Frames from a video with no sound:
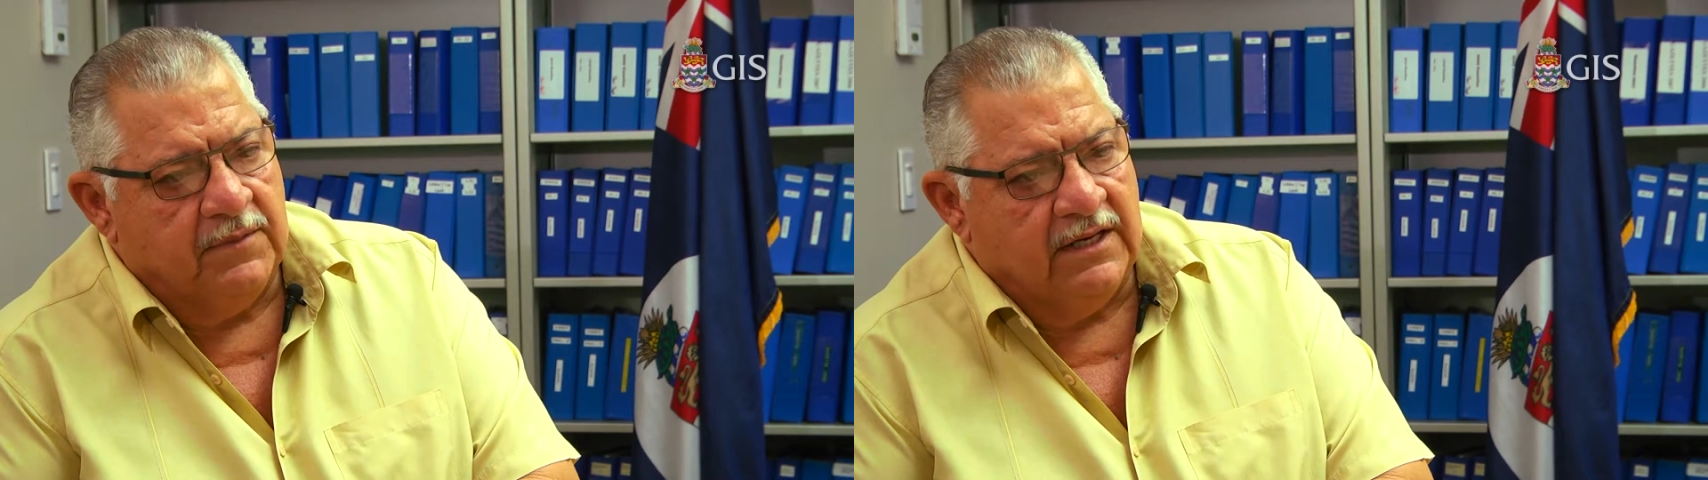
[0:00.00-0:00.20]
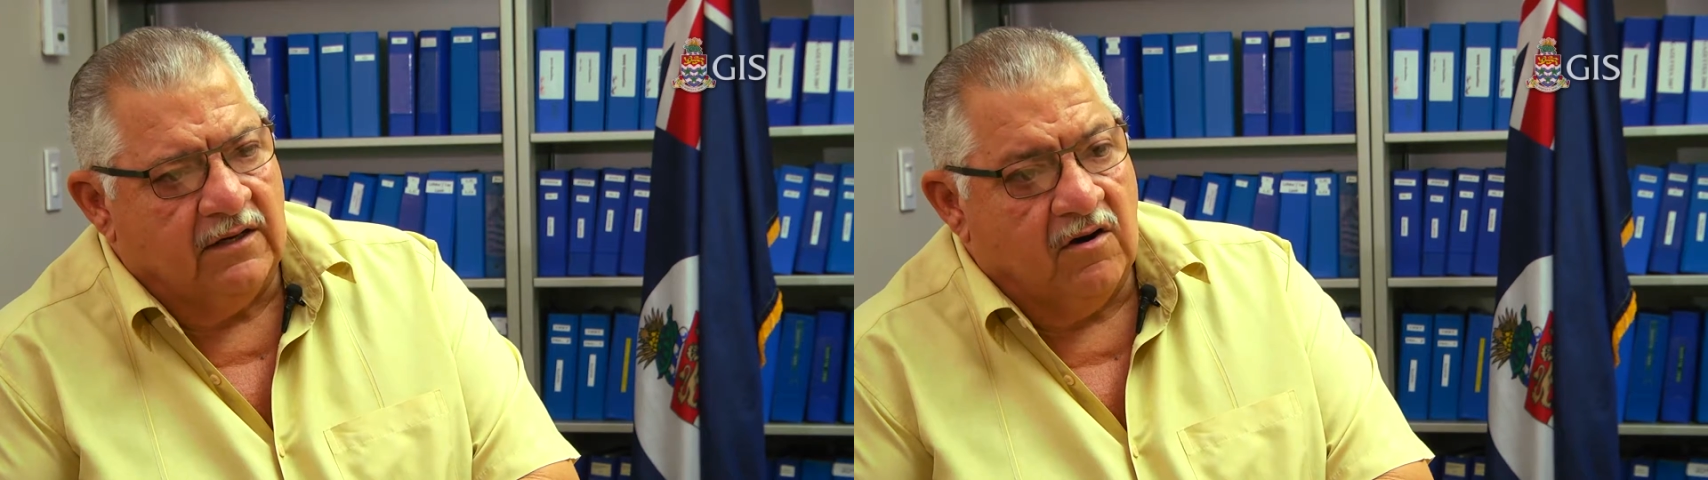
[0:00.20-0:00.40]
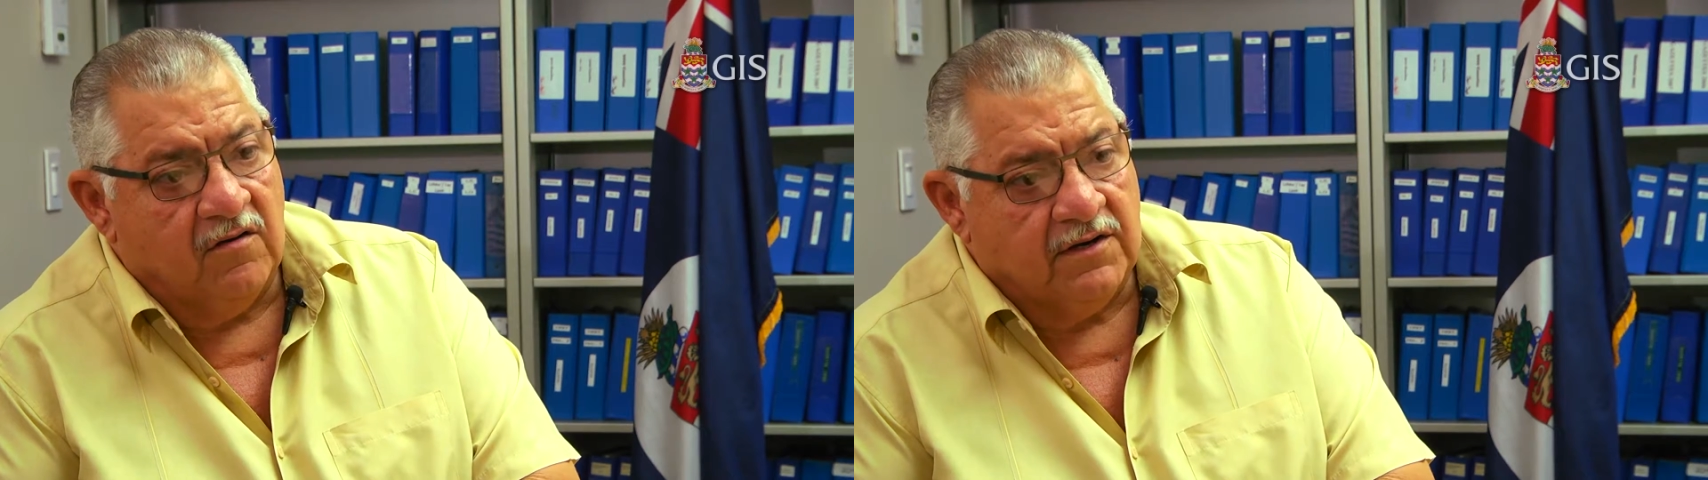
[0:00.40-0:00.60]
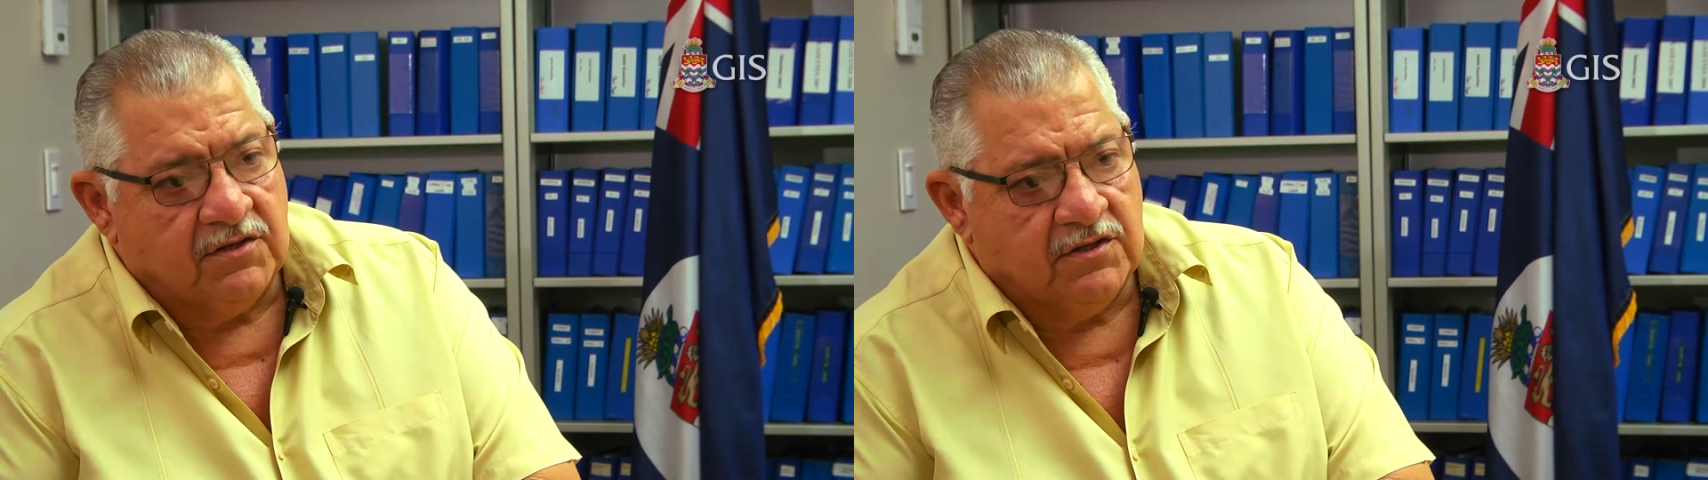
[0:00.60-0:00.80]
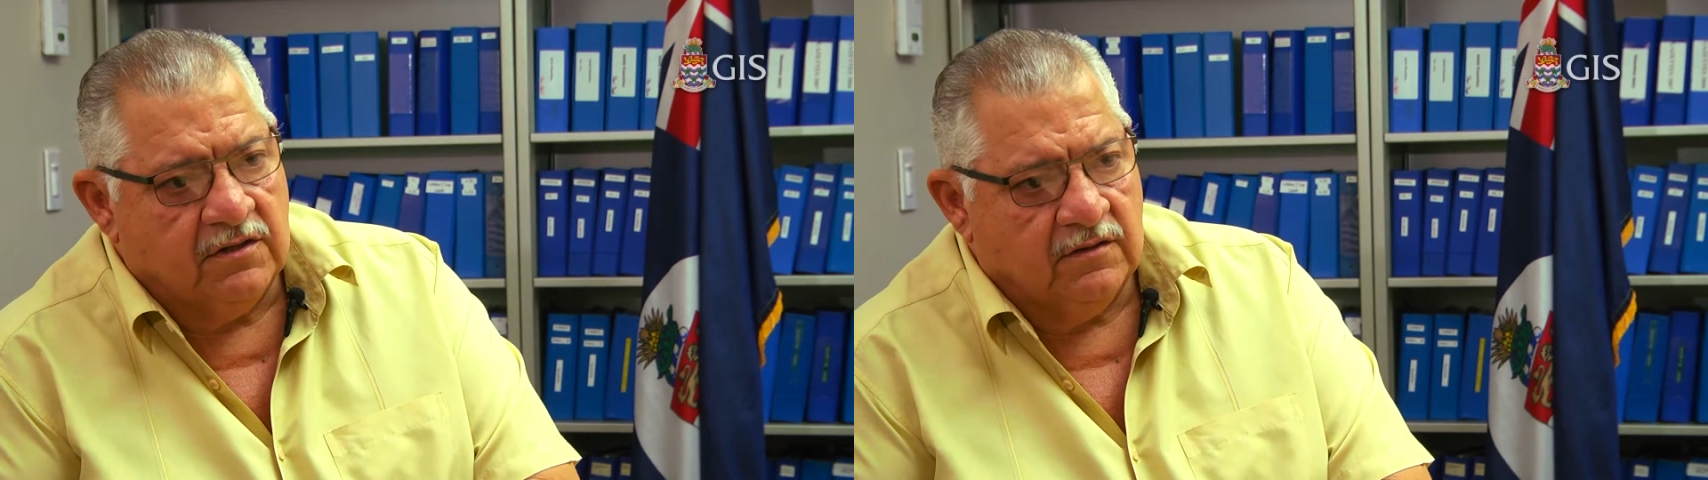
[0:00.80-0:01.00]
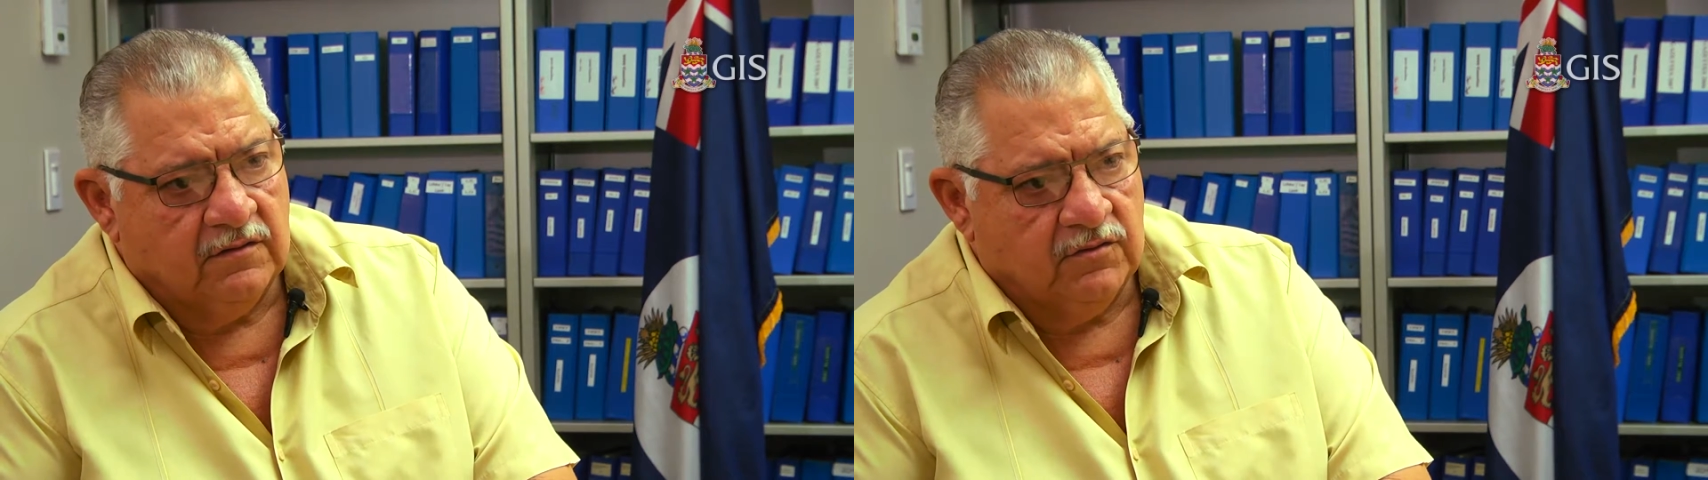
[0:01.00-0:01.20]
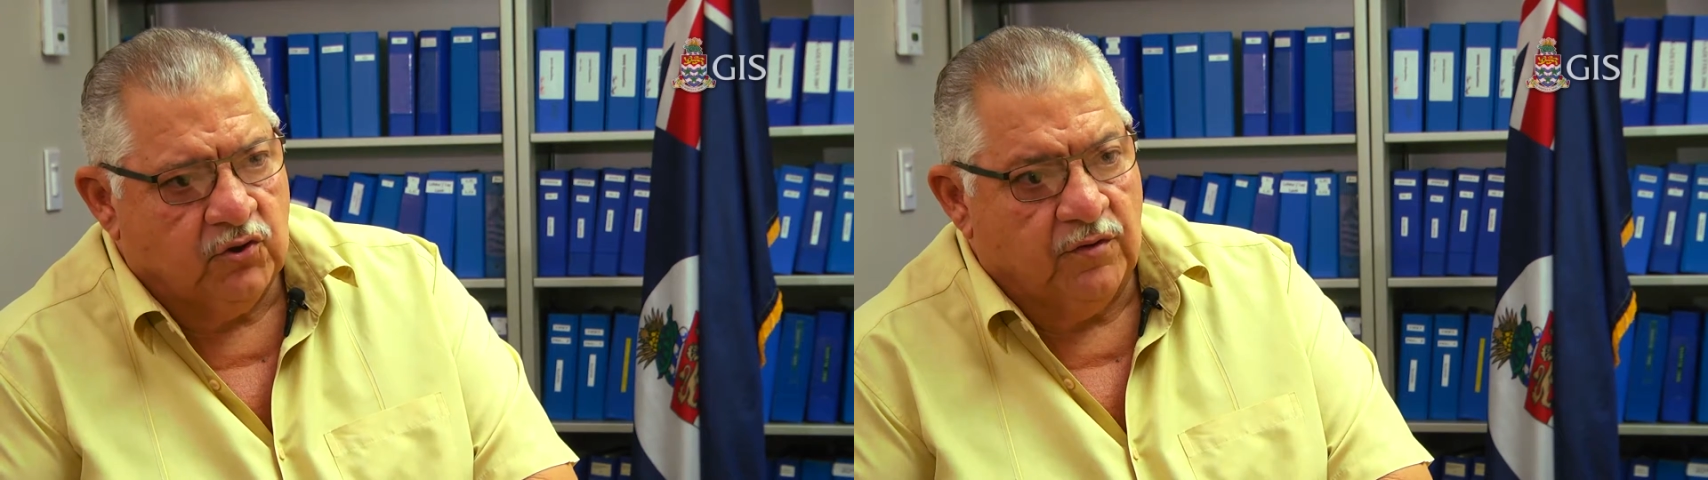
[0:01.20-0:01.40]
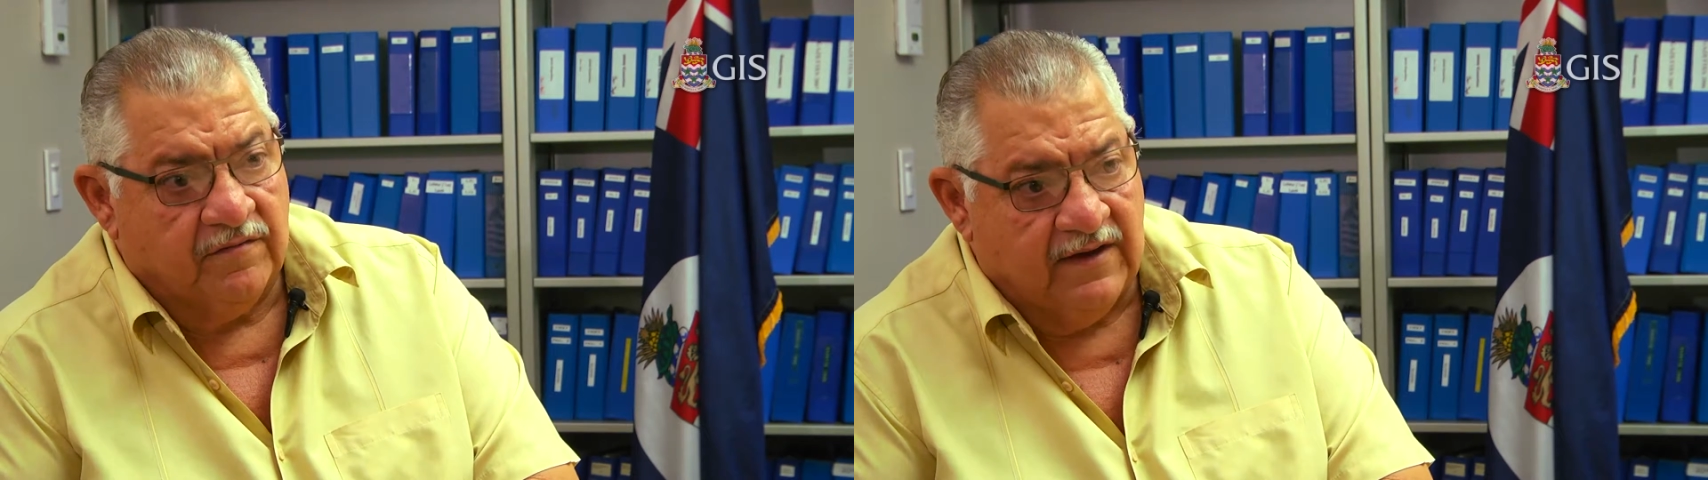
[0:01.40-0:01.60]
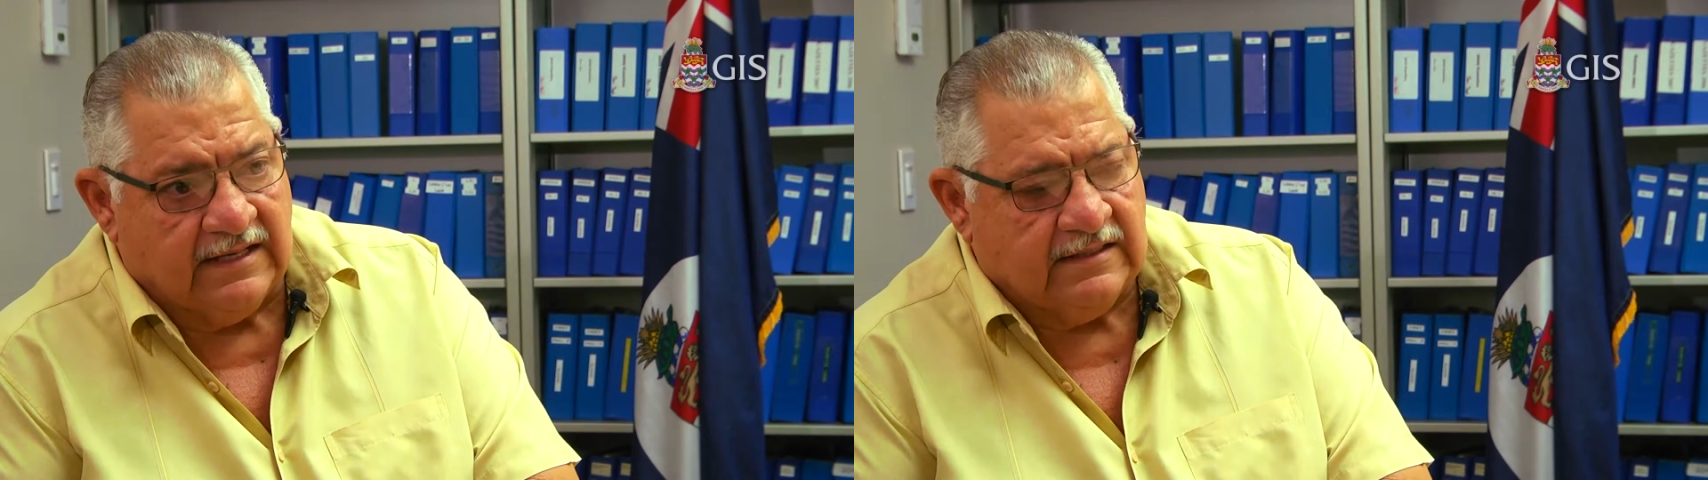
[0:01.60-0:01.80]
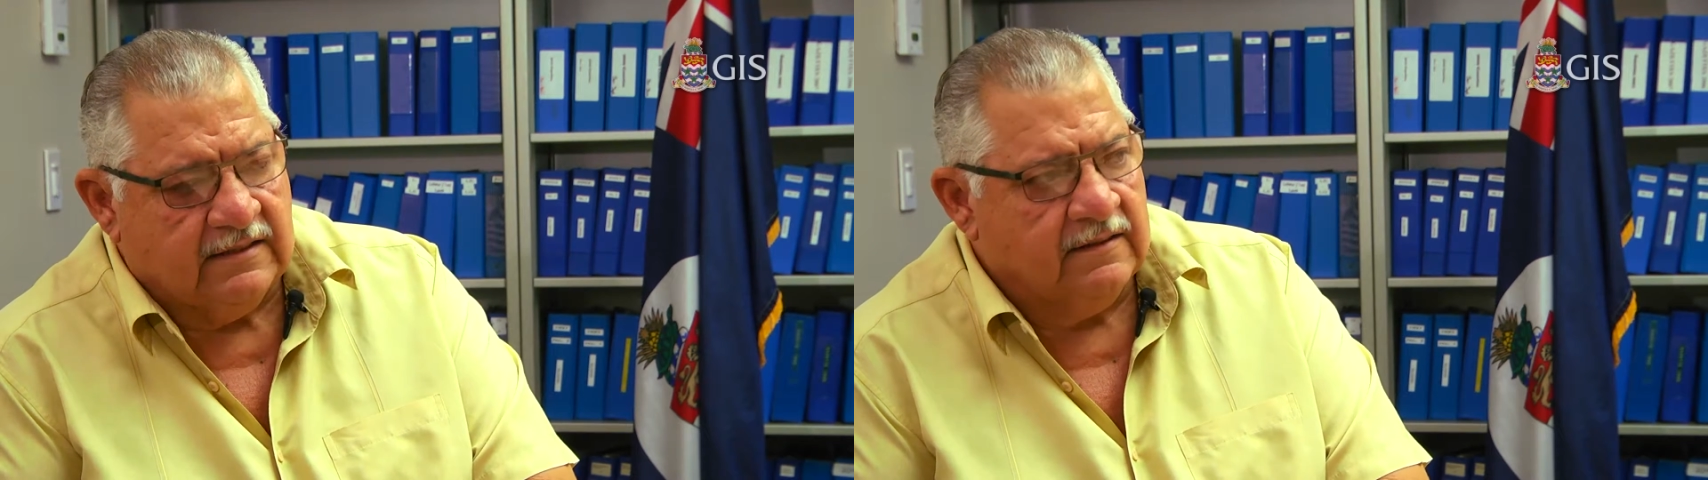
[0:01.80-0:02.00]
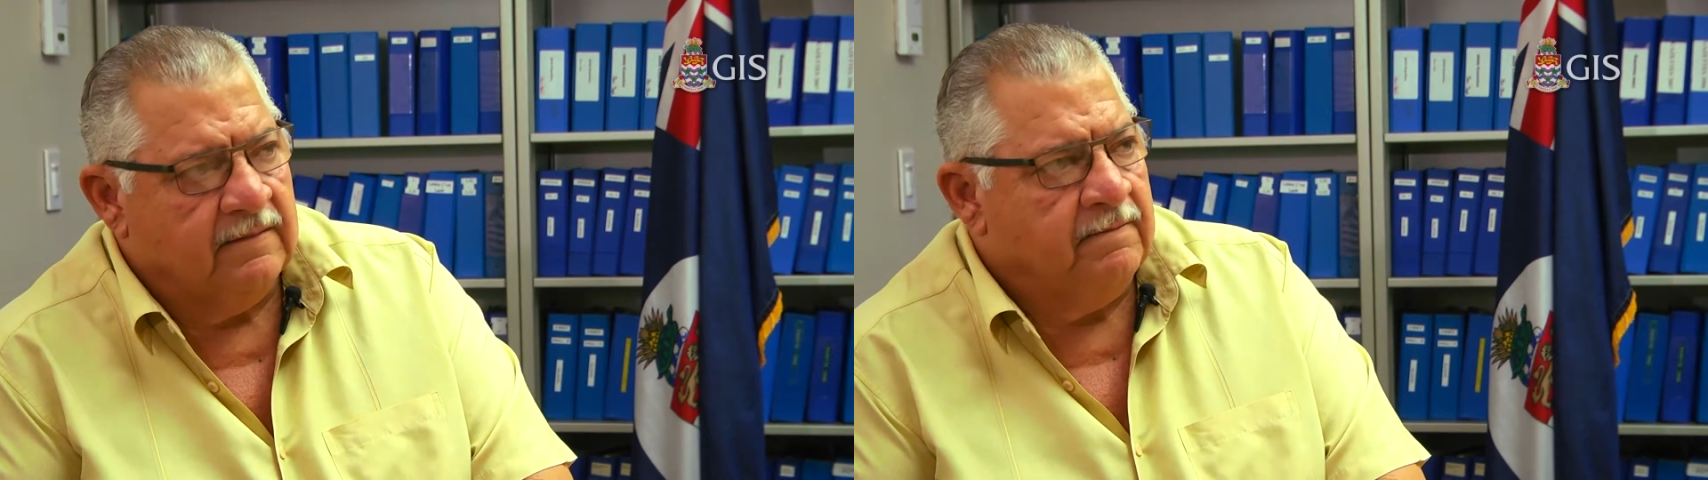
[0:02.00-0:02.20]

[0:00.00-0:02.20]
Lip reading: be encouraged to invest,